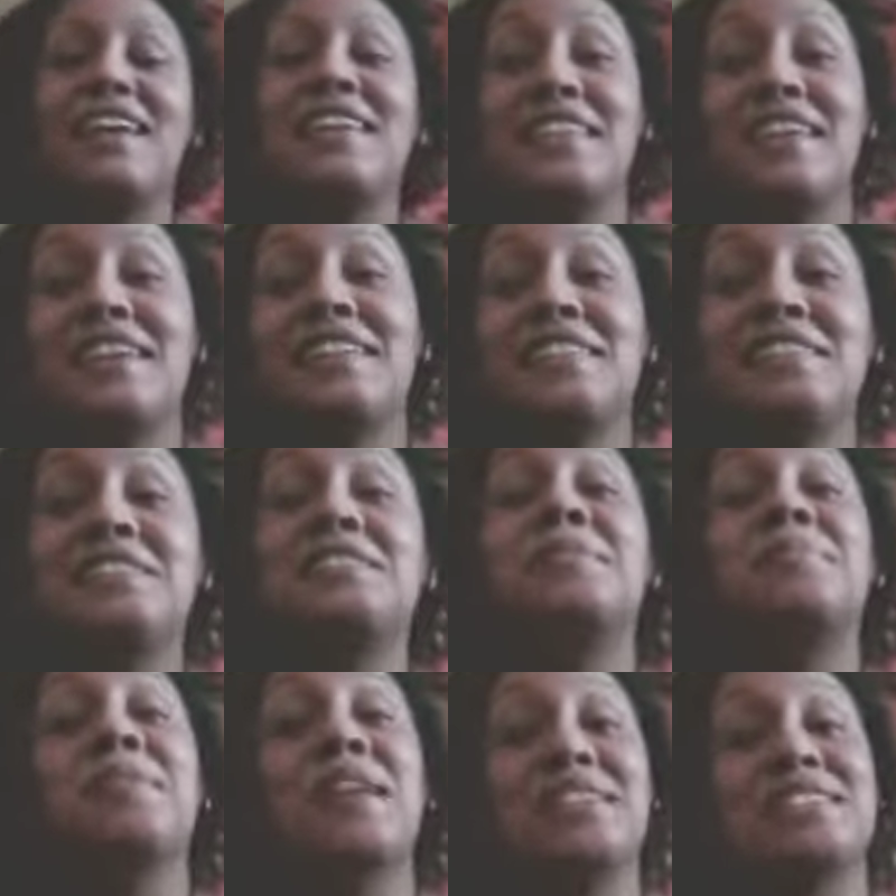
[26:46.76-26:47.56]
They
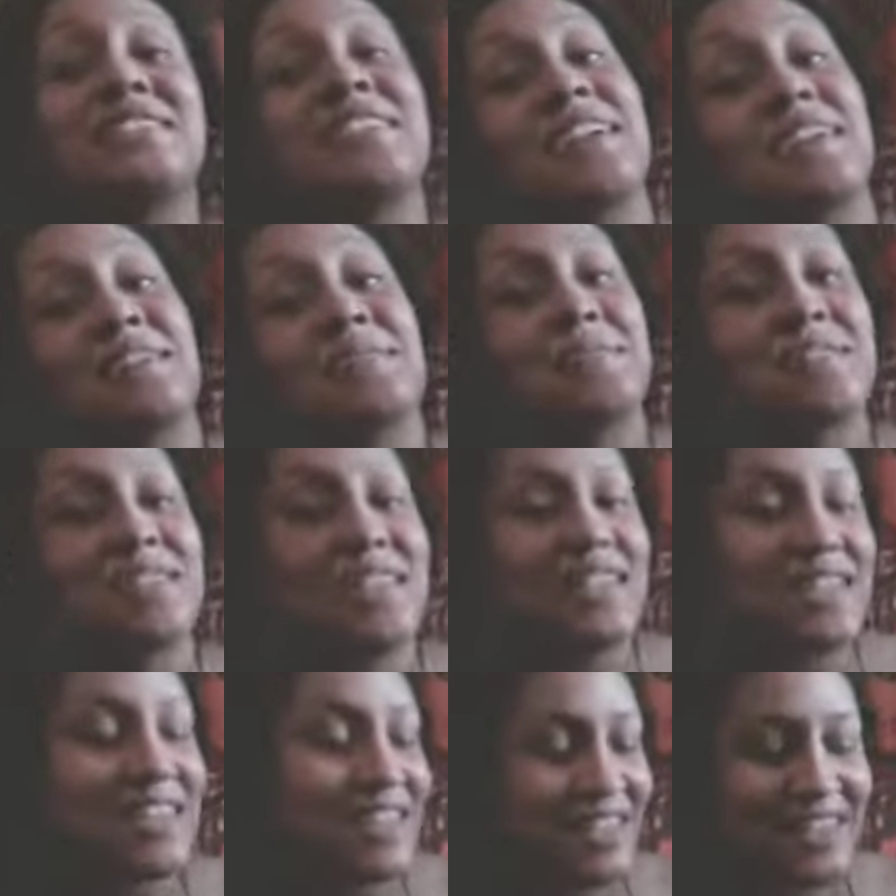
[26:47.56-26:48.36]
cleaned up last night, but
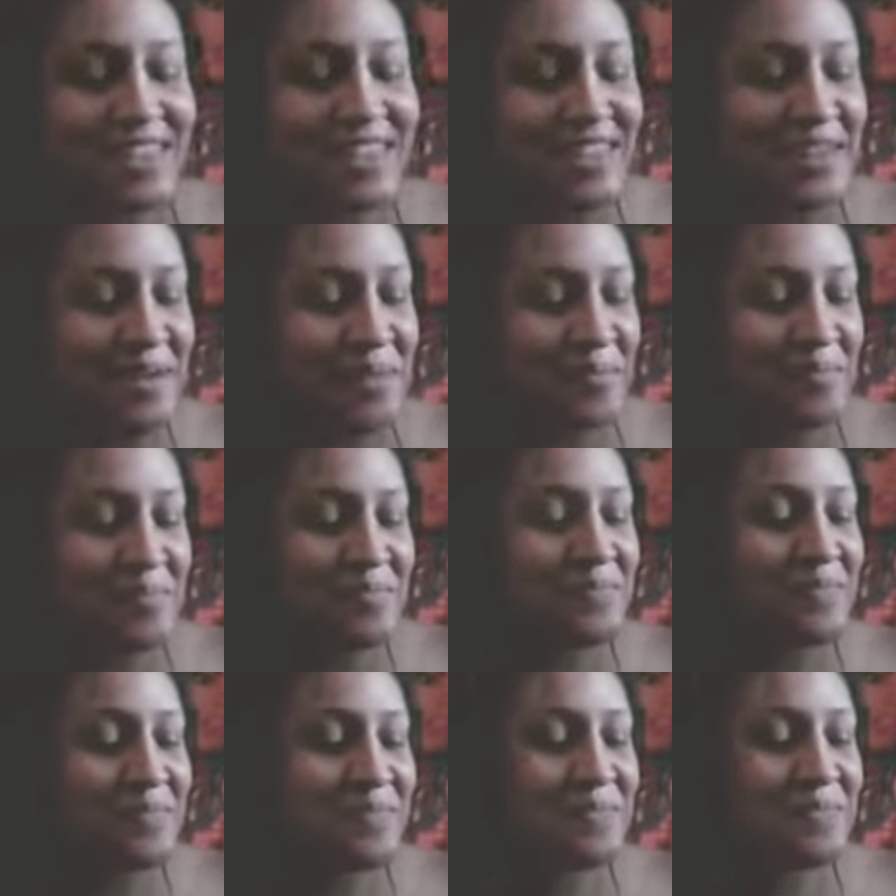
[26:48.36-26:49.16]
they didn't clean up
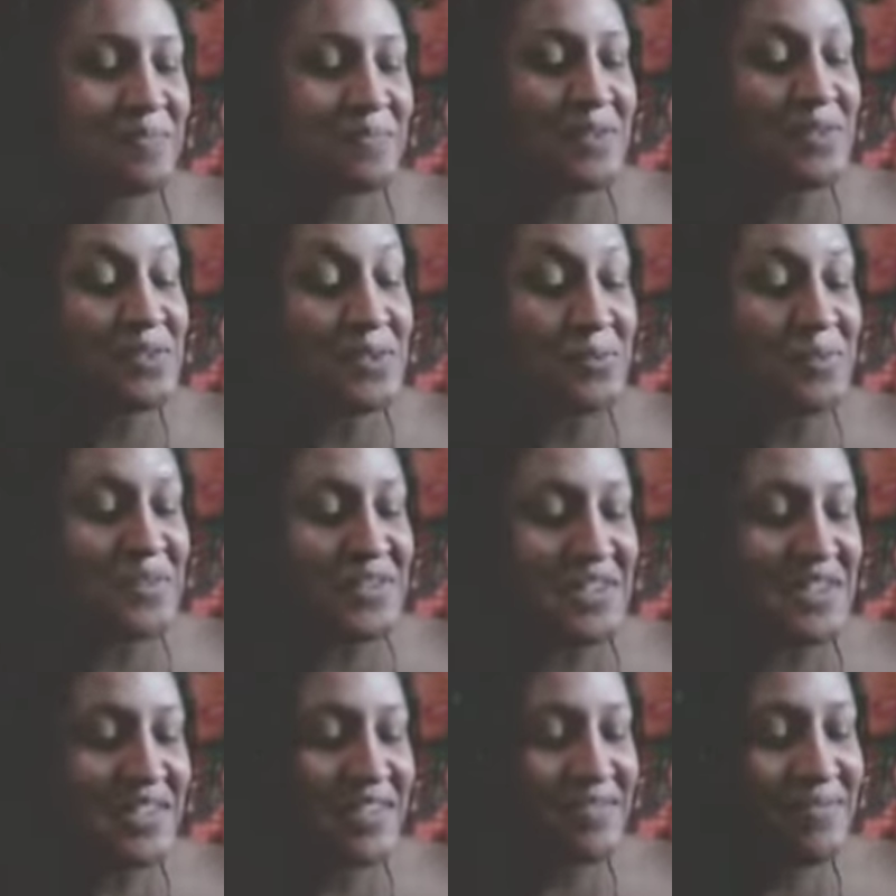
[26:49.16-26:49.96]
this
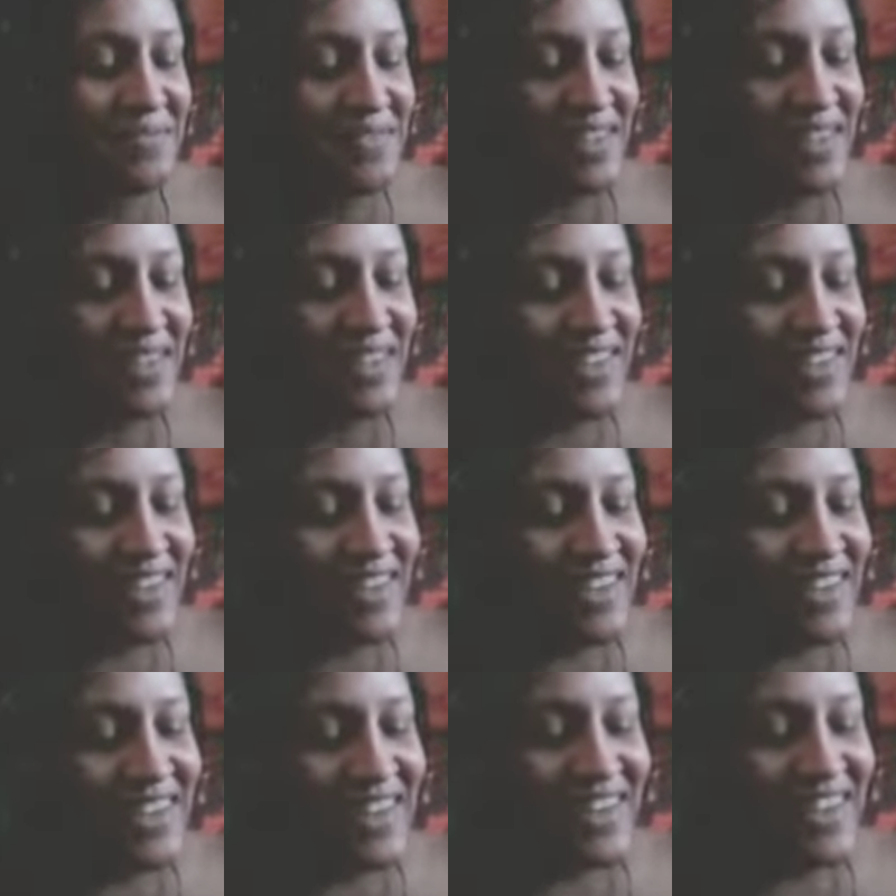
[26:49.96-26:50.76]
morning.
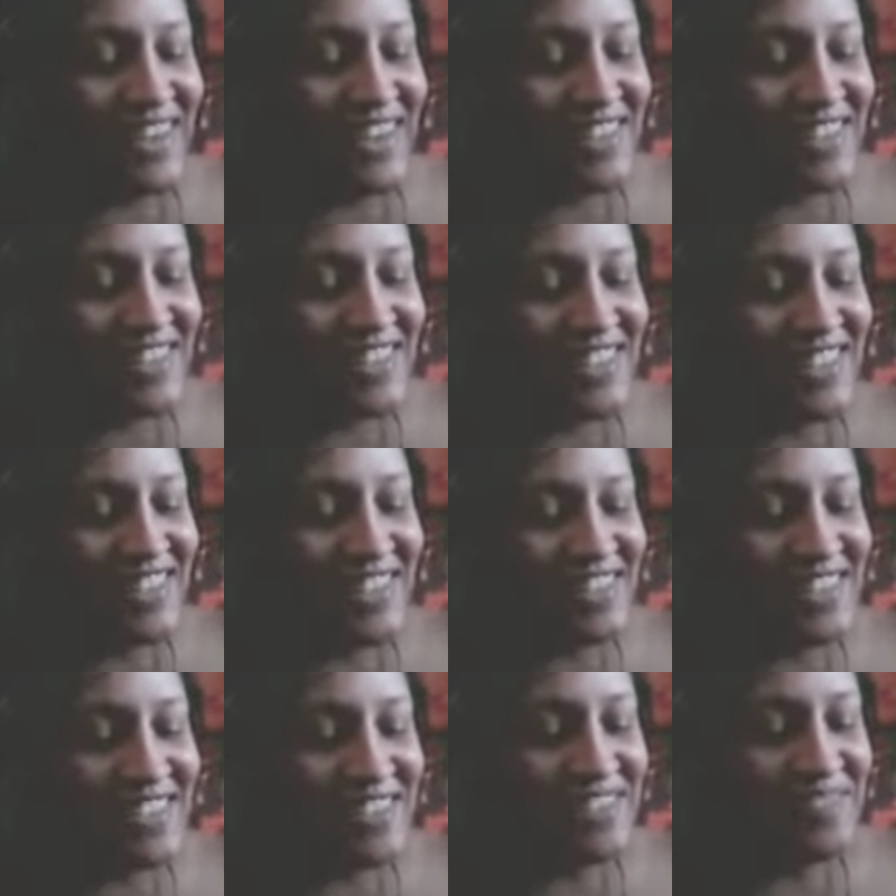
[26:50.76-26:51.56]
All right,
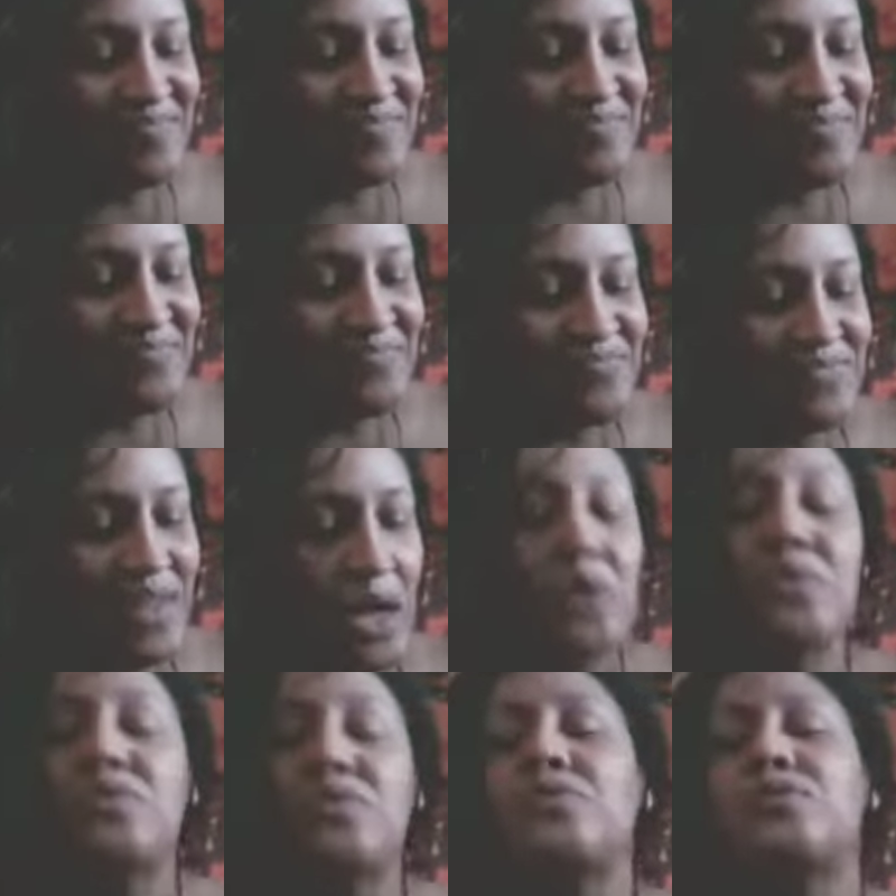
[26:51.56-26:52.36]
so,
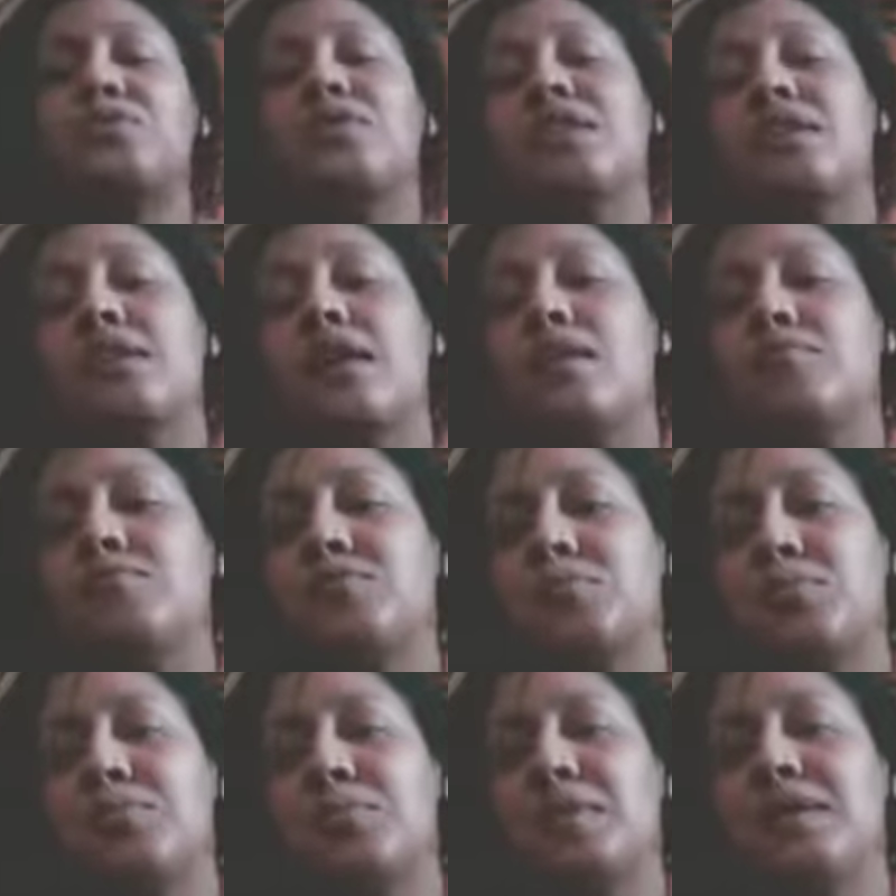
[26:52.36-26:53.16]
through the
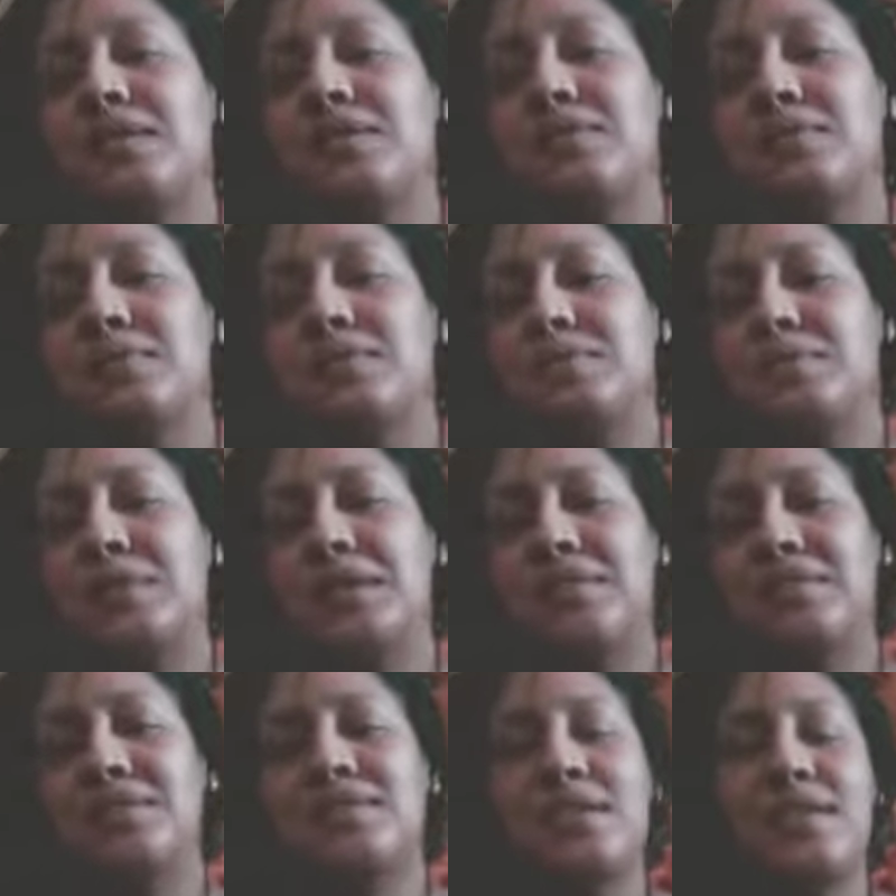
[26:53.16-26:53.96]
uncomfortable ones was what
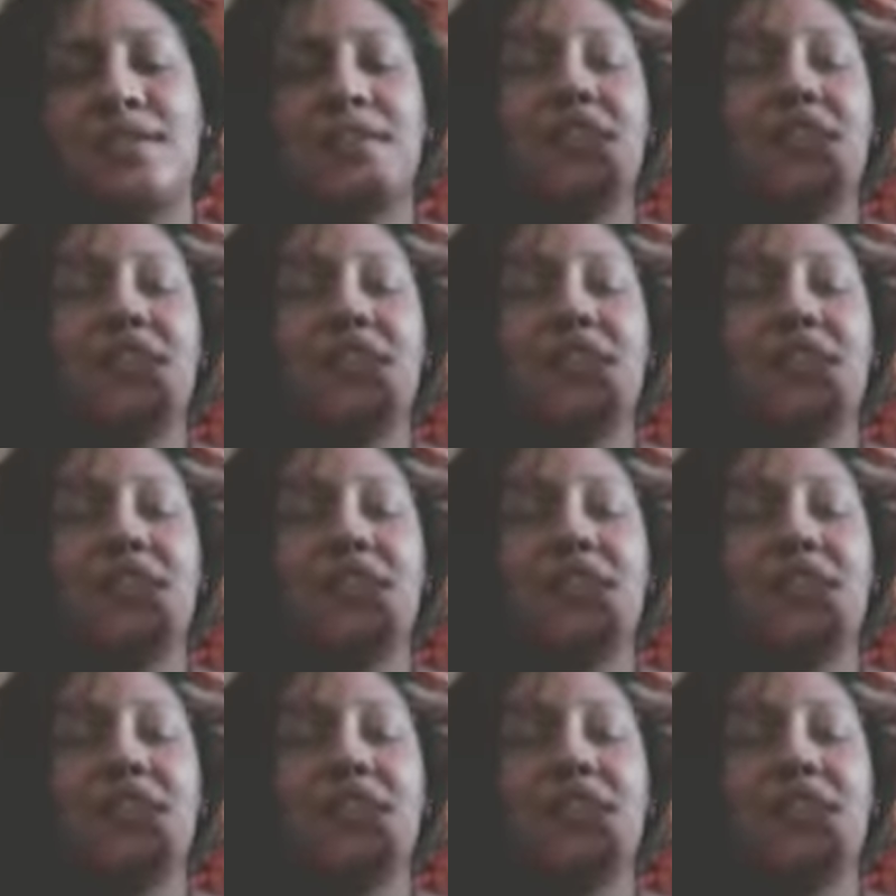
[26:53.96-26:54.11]
I was